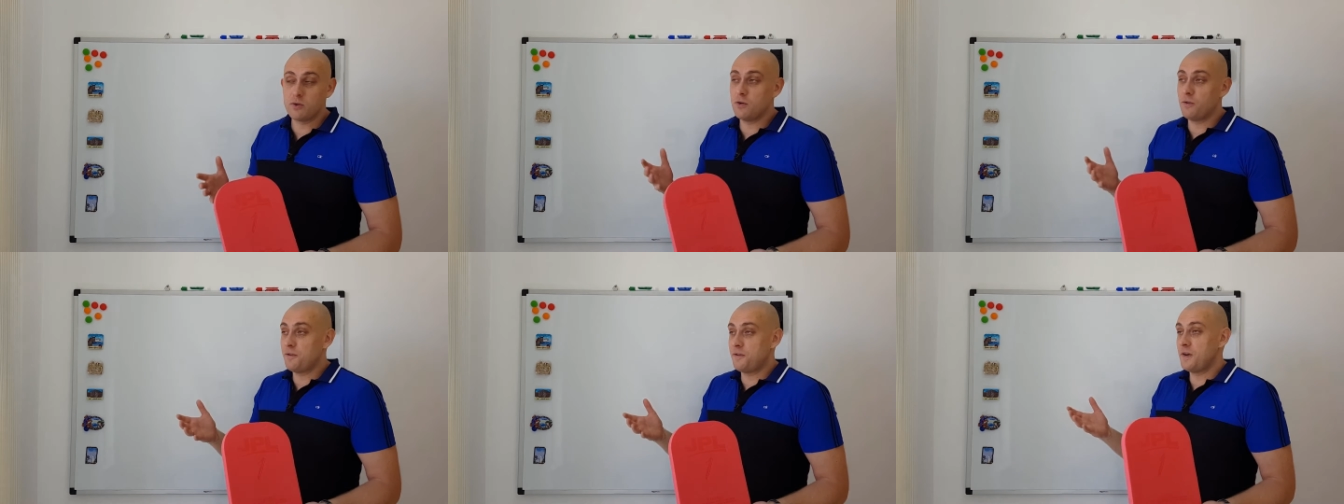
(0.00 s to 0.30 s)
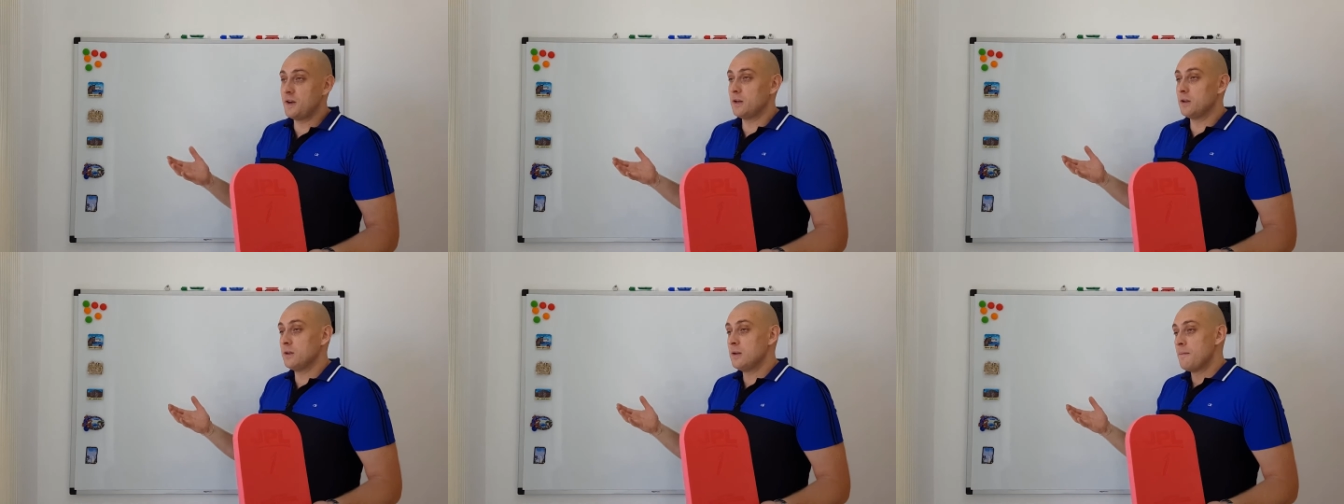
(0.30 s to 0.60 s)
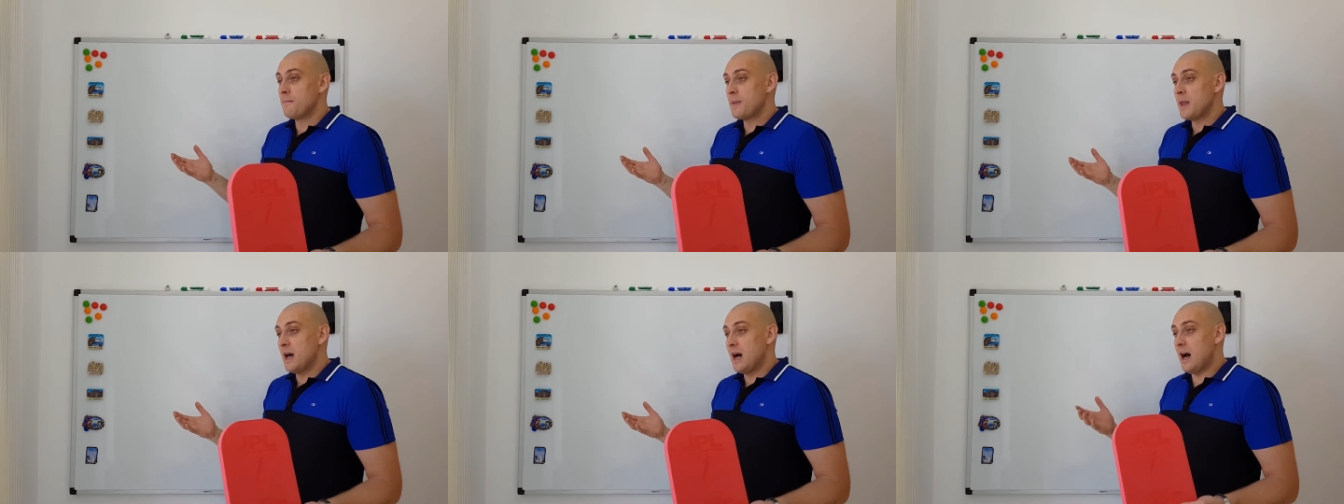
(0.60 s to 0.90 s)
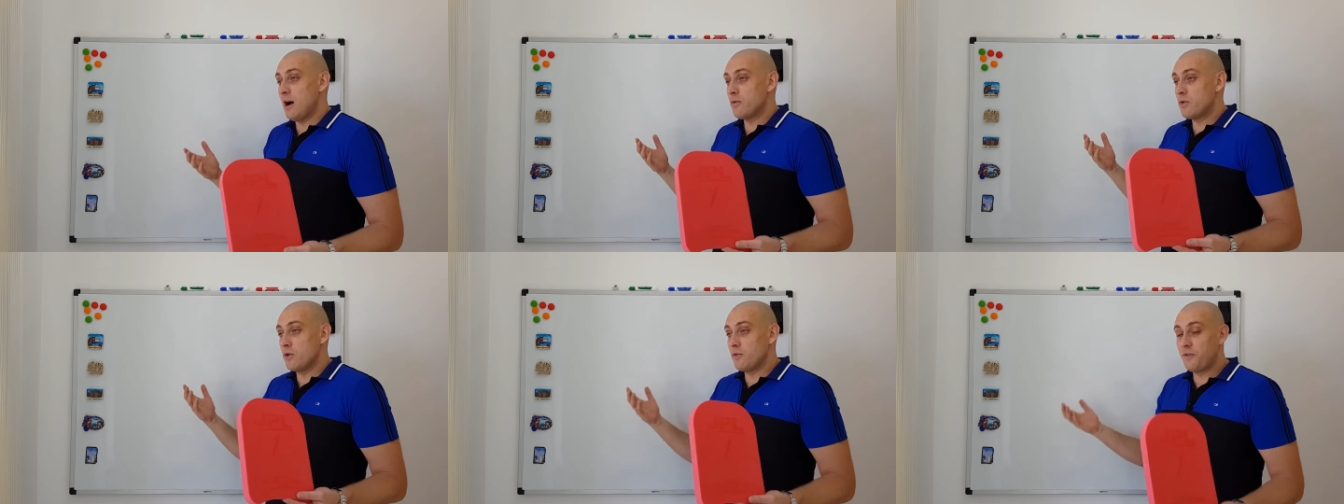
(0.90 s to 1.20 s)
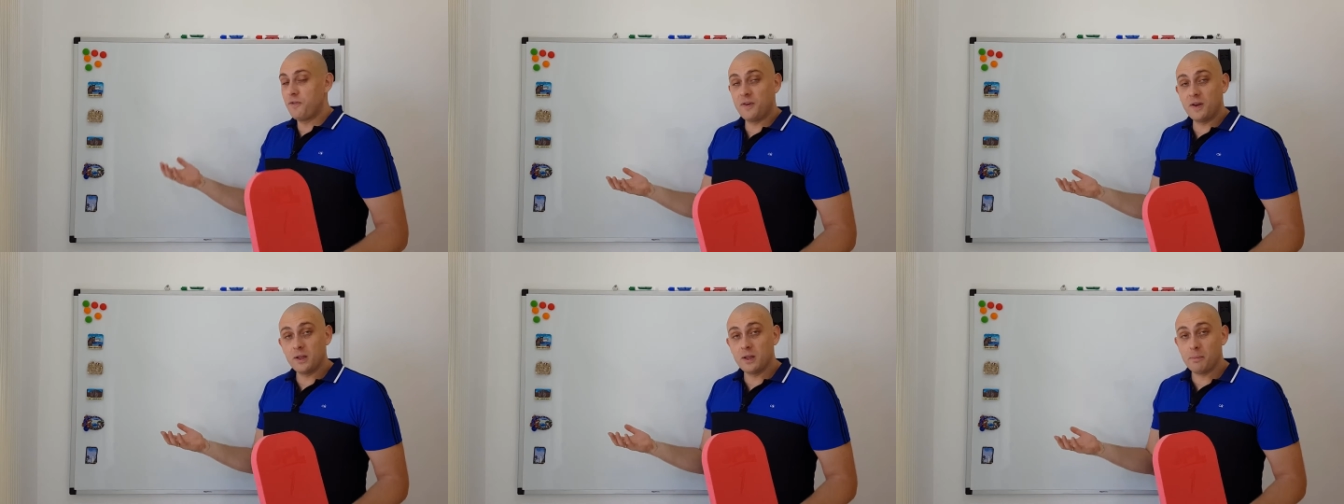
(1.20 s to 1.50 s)

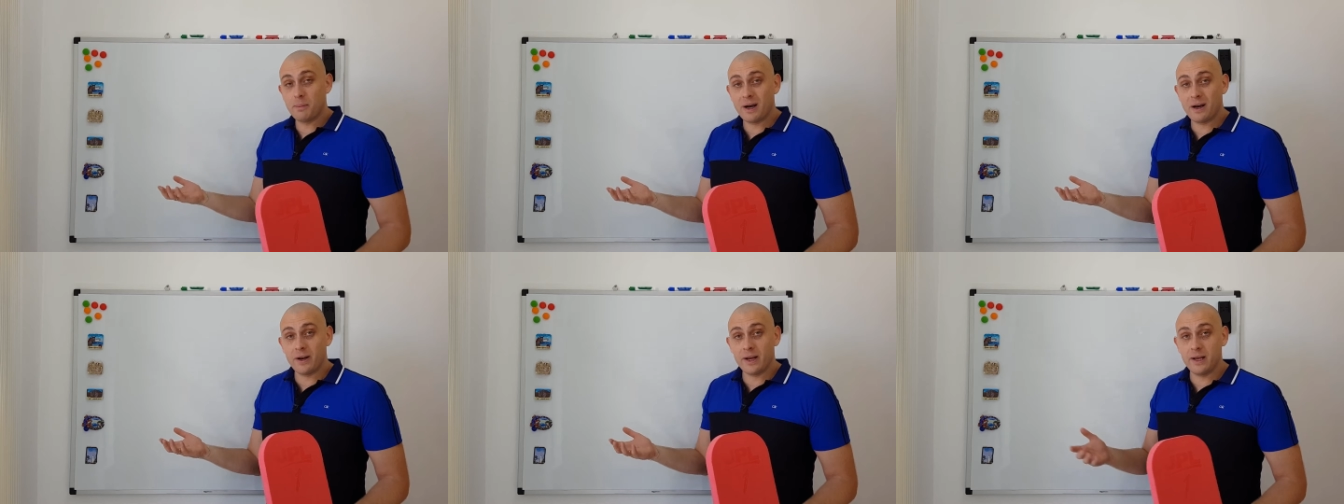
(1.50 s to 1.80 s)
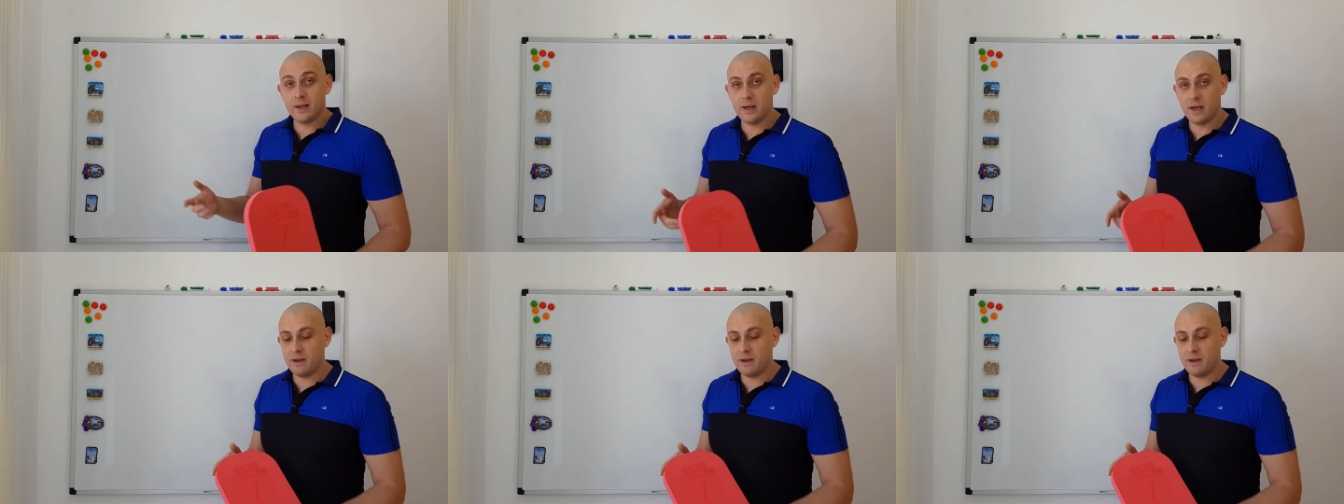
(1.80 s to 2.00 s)
feel about it.